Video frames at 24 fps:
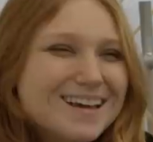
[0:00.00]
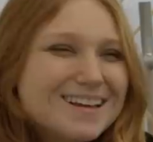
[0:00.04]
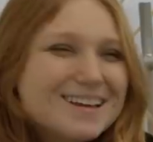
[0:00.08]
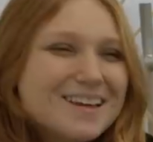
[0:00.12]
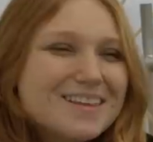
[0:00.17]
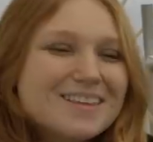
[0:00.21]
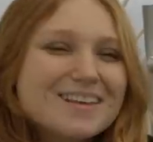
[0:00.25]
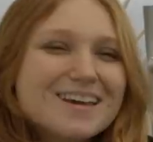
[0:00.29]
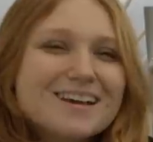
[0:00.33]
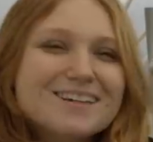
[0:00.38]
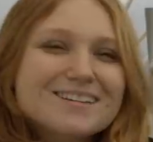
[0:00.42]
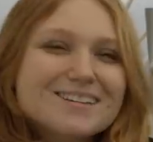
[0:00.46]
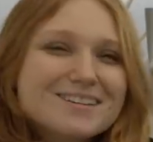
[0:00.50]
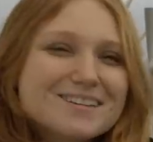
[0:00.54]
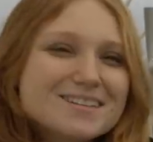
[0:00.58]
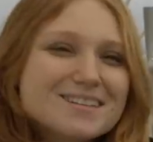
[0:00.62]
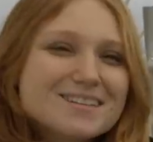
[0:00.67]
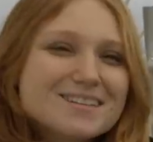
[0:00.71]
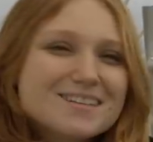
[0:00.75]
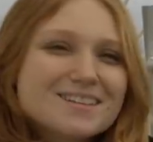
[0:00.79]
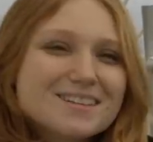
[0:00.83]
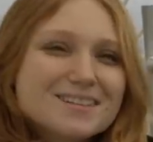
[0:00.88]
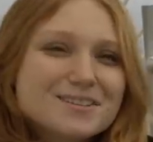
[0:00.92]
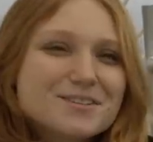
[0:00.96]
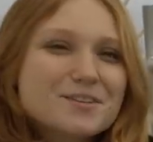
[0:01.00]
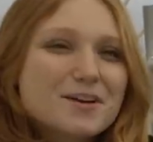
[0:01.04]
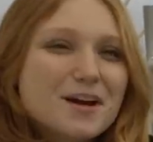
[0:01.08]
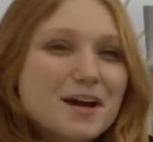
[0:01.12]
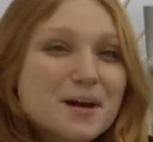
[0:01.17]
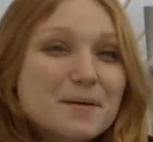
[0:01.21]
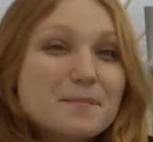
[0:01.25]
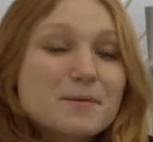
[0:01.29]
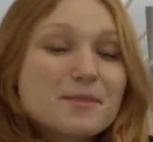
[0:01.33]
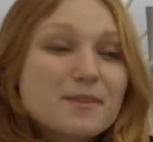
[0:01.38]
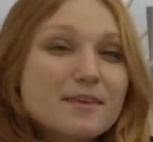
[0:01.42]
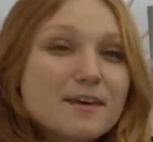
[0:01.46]
Now, the elders in the
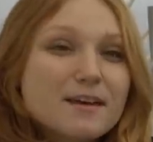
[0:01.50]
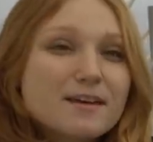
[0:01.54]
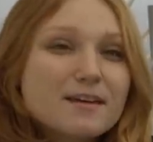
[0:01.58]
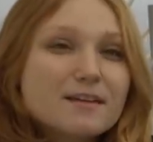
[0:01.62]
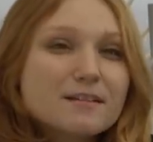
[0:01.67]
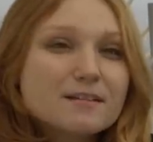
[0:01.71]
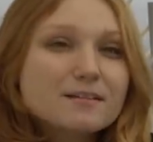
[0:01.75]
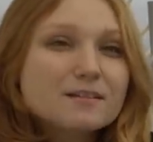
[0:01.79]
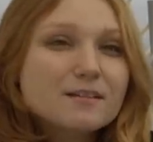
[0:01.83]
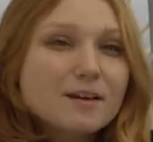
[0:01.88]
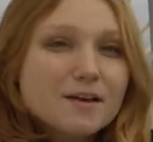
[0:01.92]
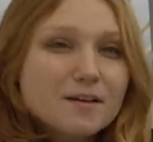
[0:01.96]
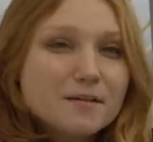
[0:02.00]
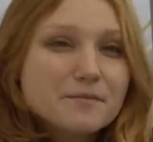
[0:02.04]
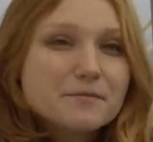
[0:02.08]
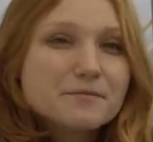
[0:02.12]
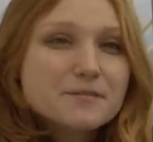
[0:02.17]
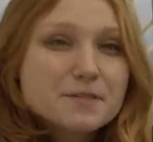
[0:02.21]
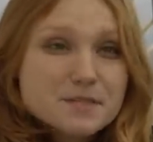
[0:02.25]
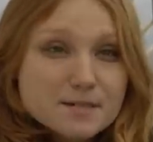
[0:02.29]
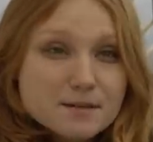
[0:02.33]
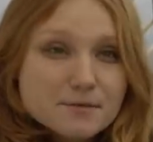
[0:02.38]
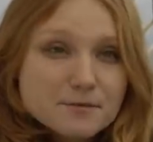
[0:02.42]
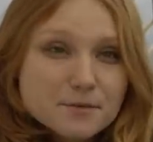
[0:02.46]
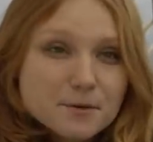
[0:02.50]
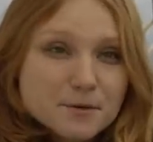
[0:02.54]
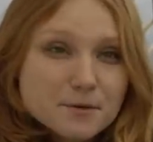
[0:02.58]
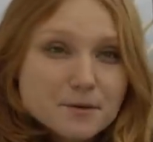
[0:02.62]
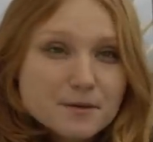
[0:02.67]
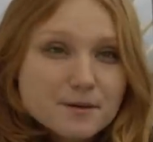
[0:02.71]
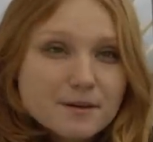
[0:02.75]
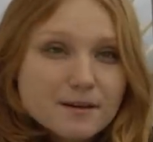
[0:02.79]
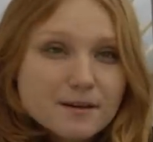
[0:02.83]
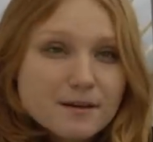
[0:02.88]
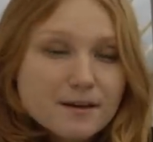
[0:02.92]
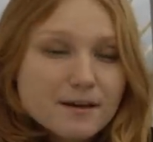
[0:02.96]
tribe, they love
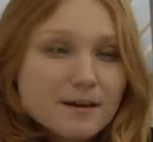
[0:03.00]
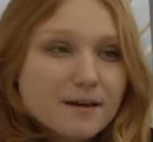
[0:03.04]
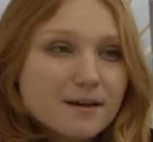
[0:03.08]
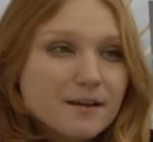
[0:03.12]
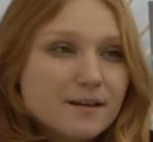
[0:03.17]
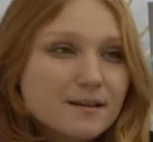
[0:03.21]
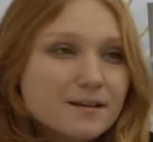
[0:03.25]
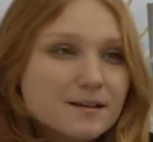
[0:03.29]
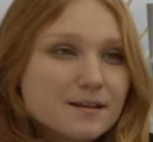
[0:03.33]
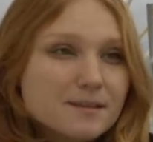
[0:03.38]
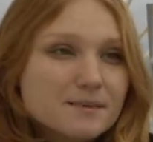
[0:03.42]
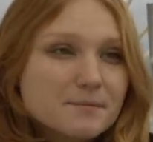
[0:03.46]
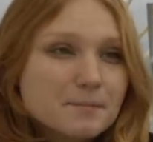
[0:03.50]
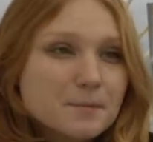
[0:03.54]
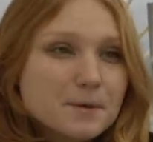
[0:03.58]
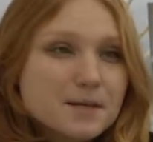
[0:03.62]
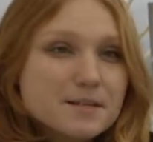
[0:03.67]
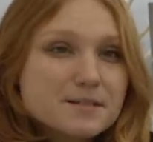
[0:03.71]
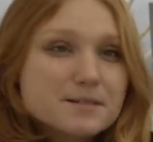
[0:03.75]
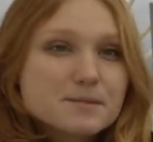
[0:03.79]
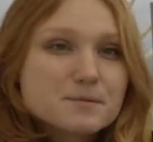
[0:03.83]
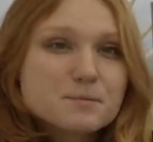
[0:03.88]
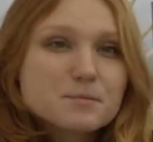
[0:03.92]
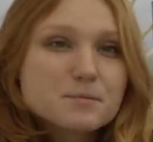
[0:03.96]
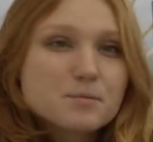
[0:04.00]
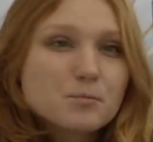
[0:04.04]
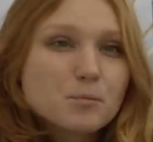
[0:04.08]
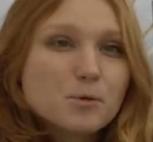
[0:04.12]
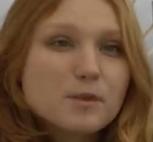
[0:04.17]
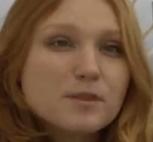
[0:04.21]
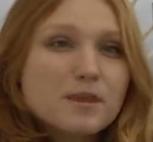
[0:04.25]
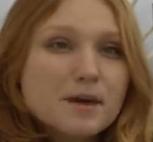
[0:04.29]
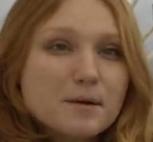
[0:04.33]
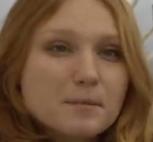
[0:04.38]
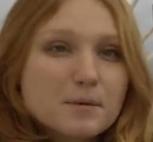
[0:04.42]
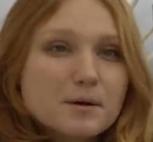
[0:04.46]
seafood, and because
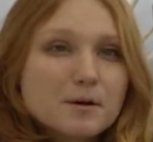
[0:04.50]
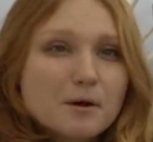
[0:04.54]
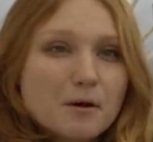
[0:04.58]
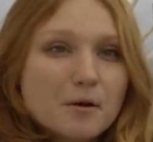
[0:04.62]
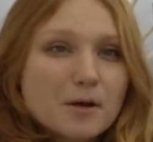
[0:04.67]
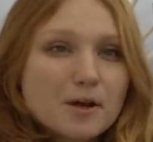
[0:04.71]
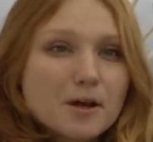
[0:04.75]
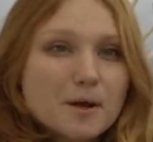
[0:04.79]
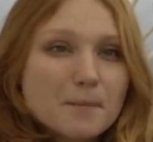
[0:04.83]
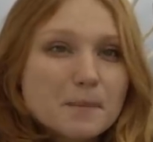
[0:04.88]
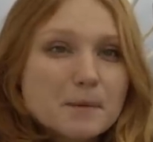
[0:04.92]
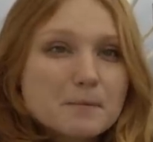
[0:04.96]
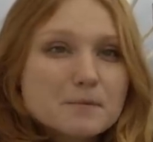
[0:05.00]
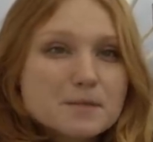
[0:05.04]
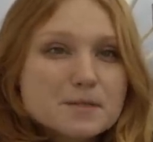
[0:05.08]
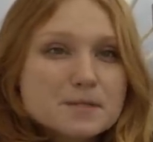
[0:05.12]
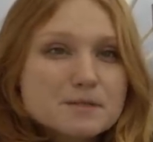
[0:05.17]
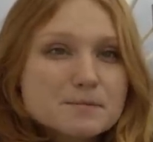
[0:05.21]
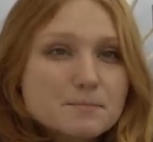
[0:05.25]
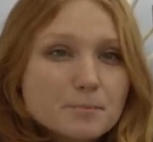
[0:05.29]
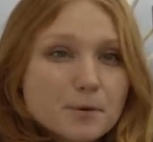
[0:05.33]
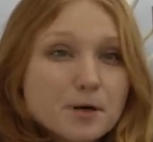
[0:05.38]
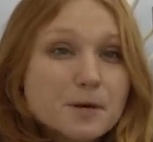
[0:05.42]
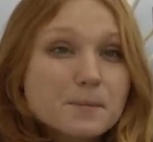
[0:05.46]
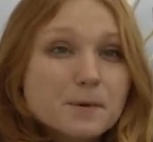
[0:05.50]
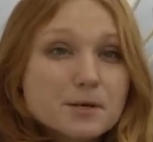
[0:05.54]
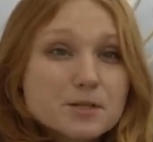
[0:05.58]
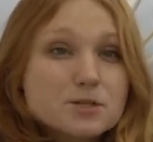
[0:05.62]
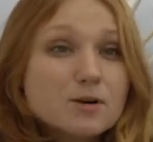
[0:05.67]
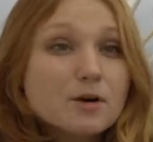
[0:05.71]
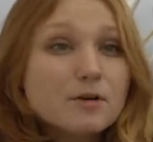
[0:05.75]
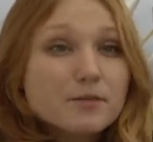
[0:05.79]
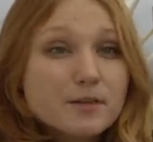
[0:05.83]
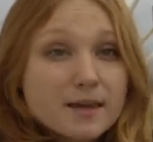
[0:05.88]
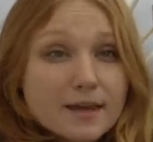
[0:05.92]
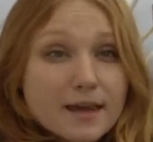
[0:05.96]
when they were growing up, it was pretty much
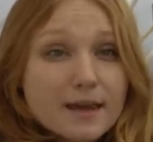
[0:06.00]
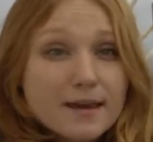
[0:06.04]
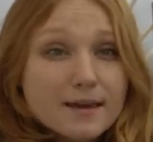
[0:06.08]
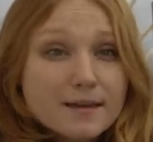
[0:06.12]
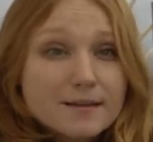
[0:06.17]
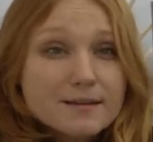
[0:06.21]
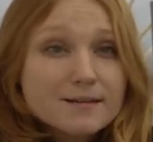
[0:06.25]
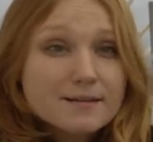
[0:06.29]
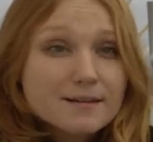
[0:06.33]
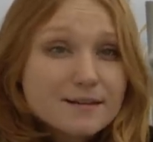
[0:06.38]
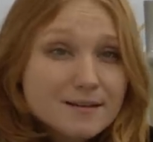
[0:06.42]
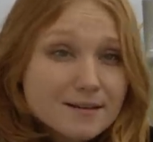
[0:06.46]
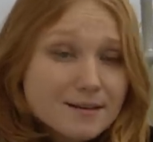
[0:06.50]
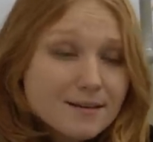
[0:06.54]
all they ate.